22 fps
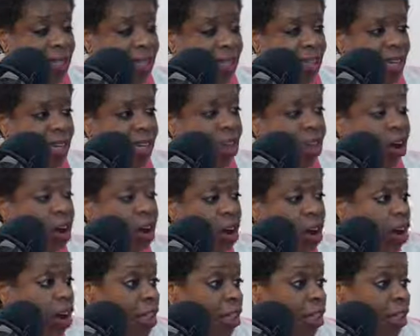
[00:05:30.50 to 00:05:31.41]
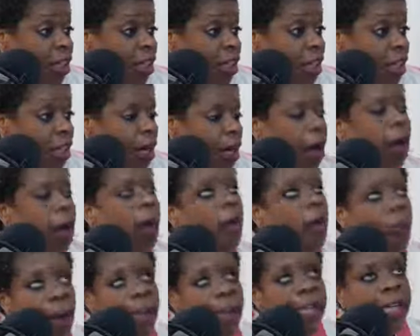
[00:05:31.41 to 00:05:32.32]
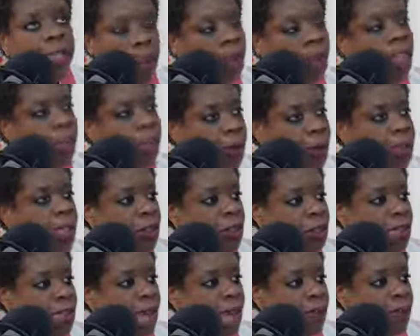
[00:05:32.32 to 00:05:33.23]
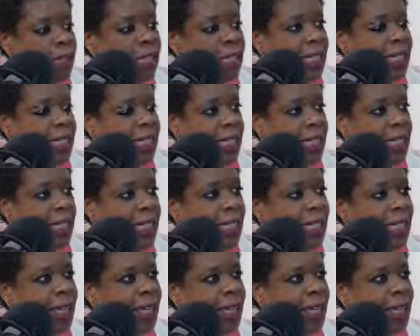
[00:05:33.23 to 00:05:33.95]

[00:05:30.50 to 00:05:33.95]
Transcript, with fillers: And her answer, oh my God, it was so sad because, like,